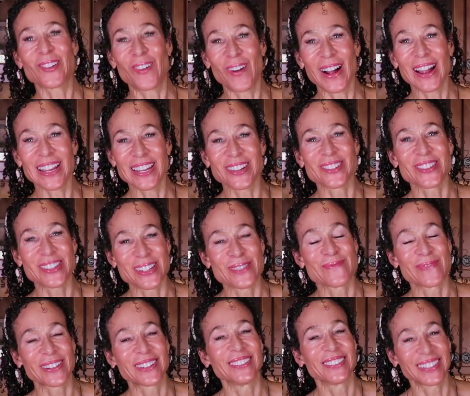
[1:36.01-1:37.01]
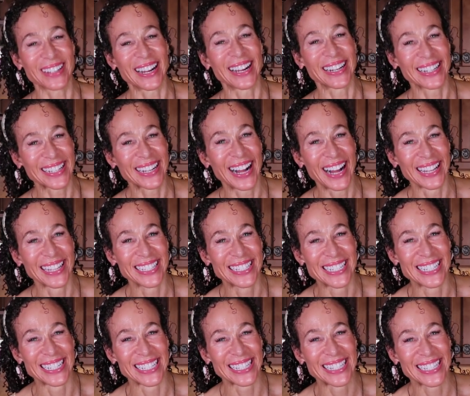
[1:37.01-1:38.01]
quite your typical
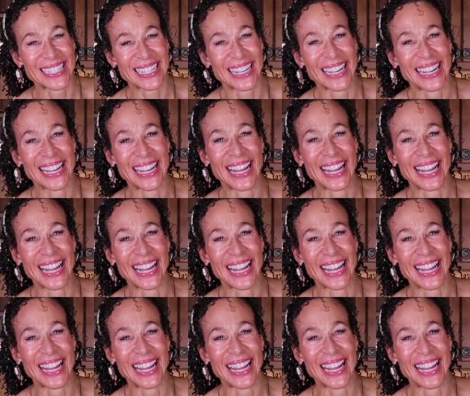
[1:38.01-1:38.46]
gynecologist.